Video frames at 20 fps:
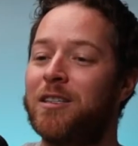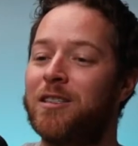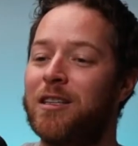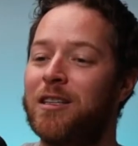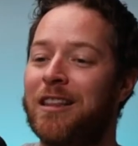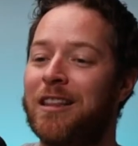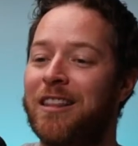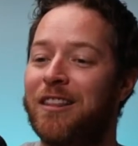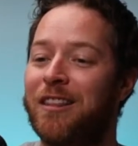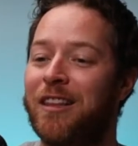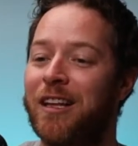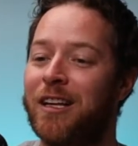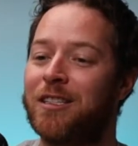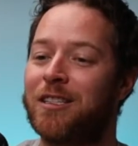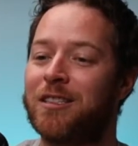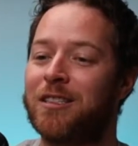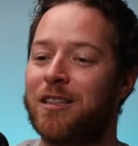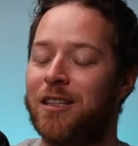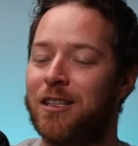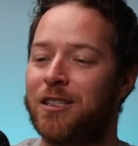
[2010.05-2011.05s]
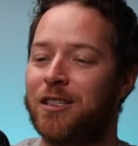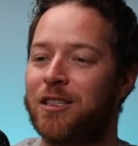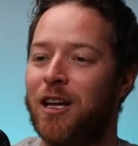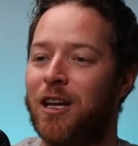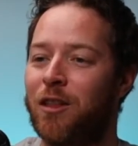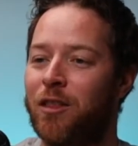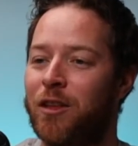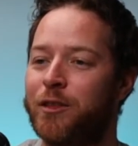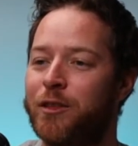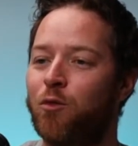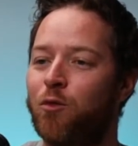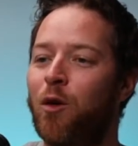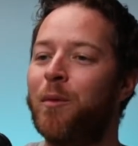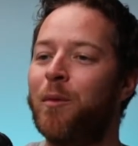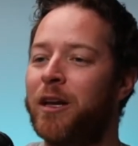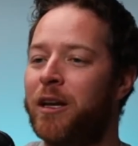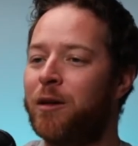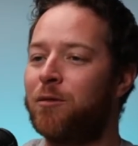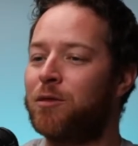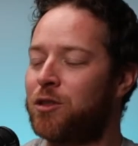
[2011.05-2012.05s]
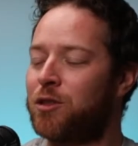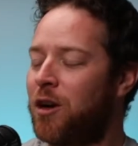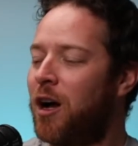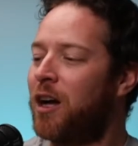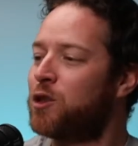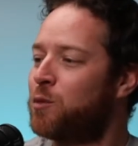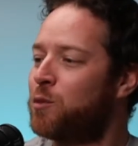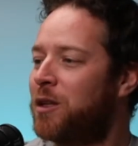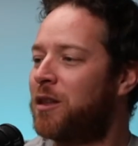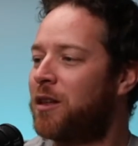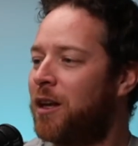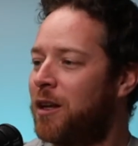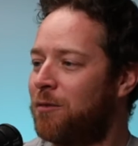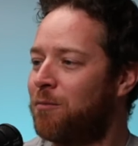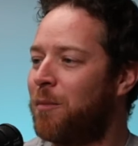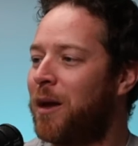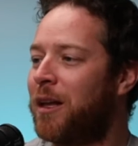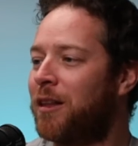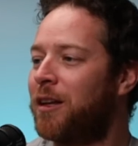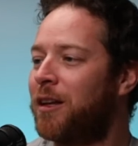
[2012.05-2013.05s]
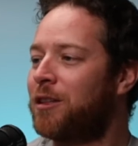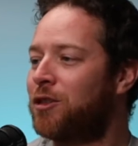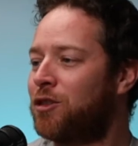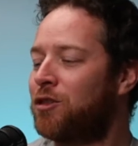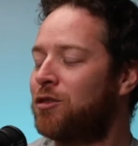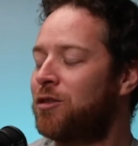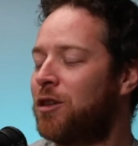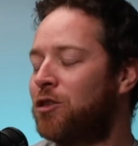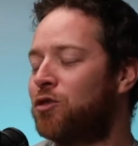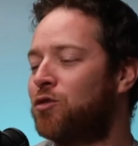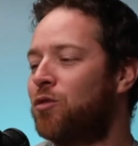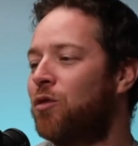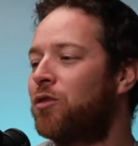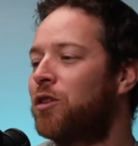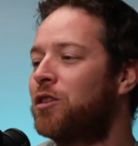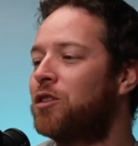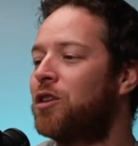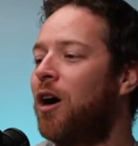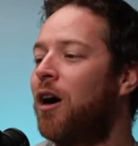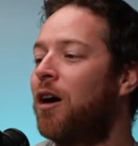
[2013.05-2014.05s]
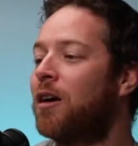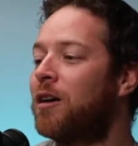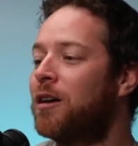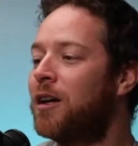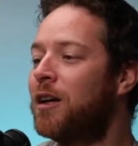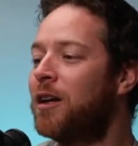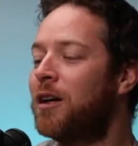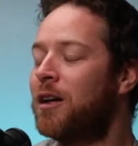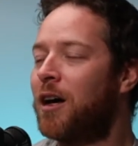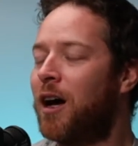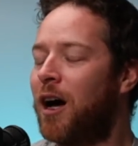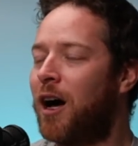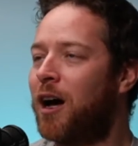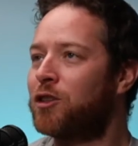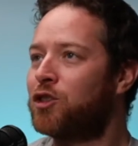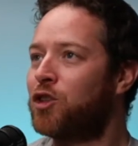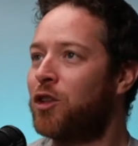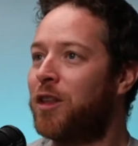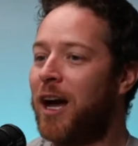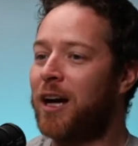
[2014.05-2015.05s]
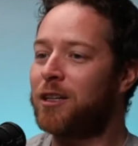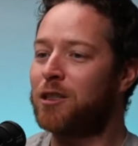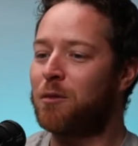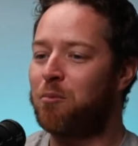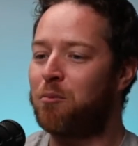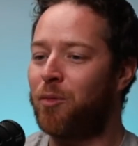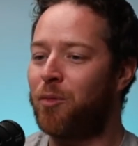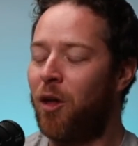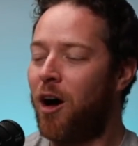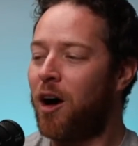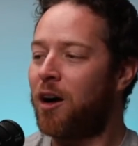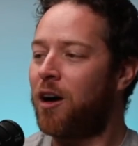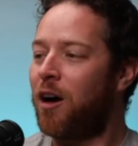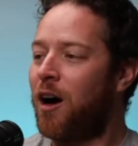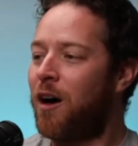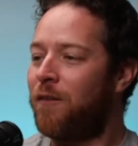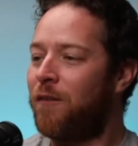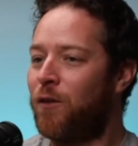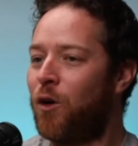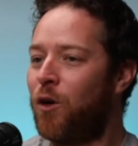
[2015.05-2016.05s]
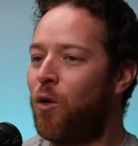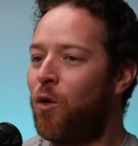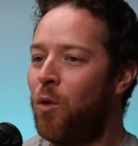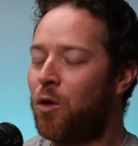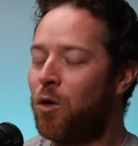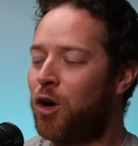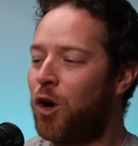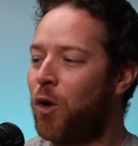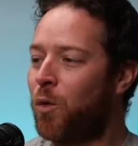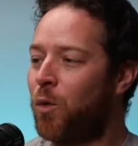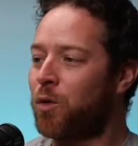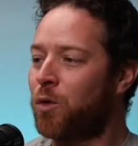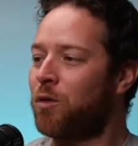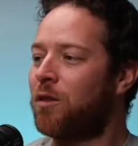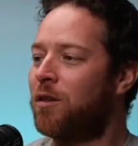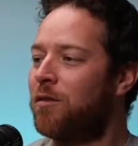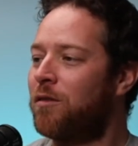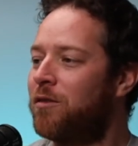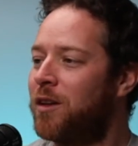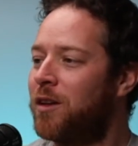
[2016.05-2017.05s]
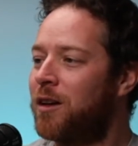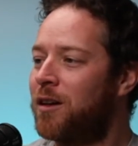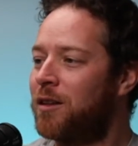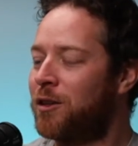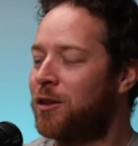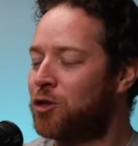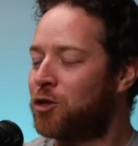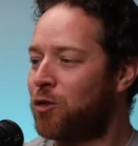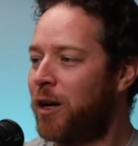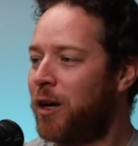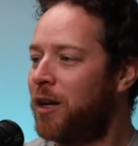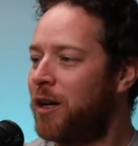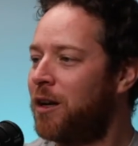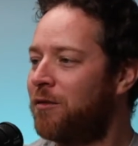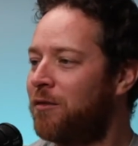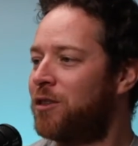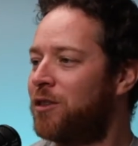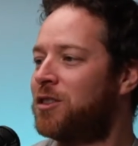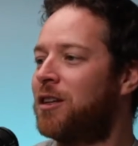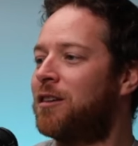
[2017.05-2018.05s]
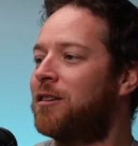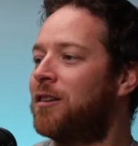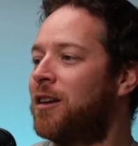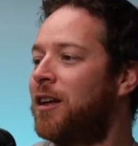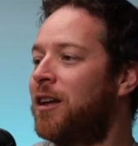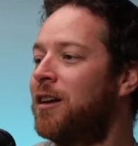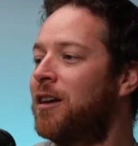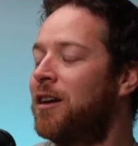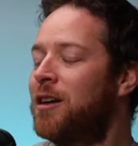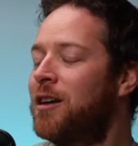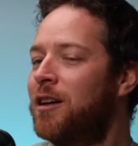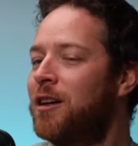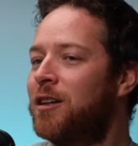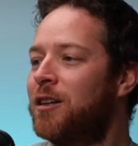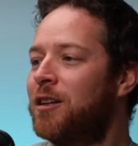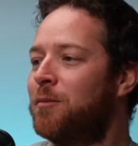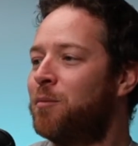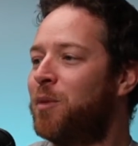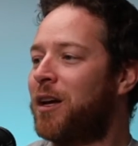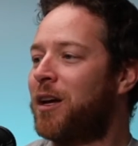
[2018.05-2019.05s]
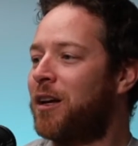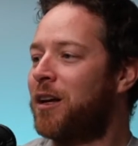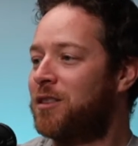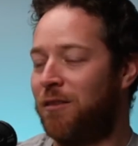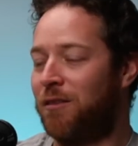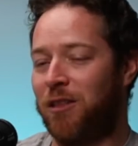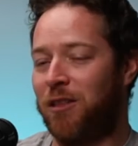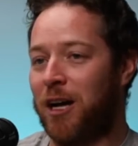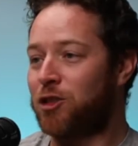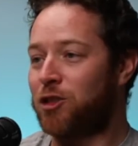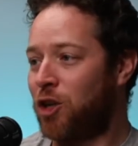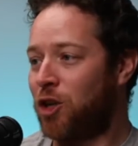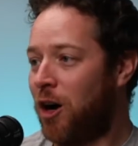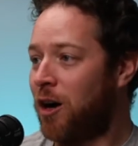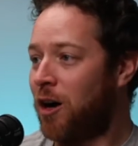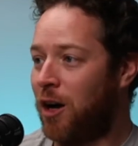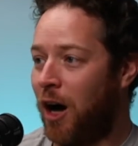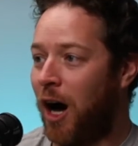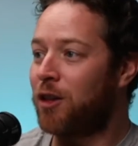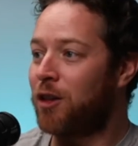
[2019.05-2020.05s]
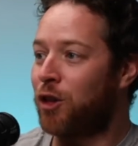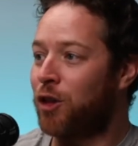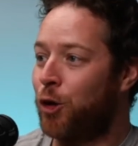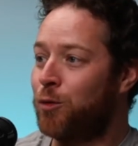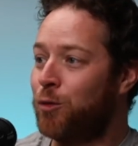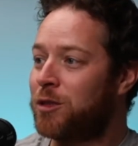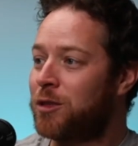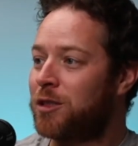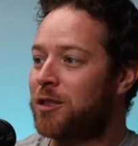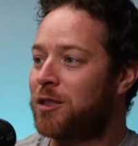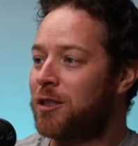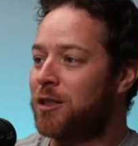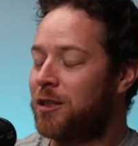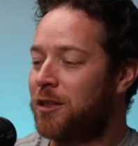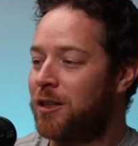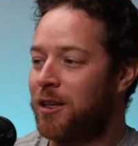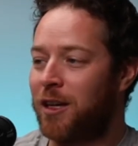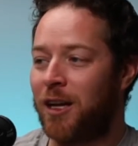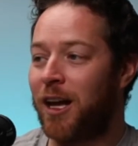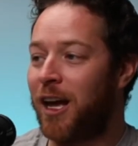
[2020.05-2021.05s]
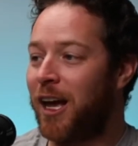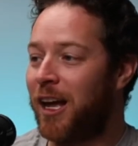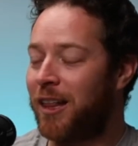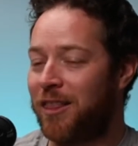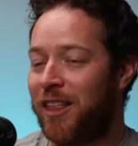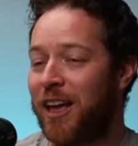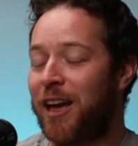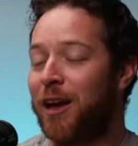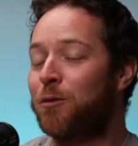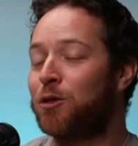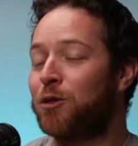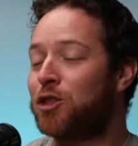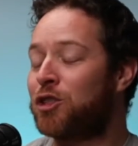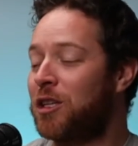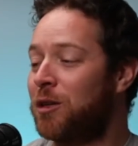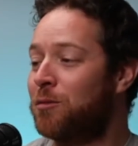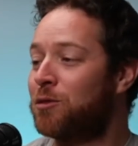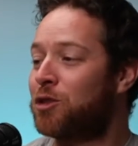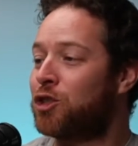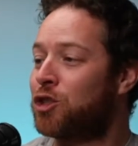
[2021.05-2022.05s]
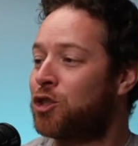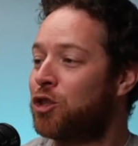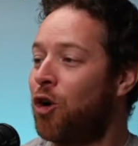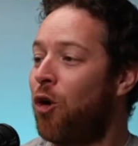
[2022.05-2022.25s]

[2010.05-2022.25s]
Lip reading: this woman, it was her husband that mainly controlled the dog. So they had to block off a whole corner of the training facility, because if that dog got loose, he was so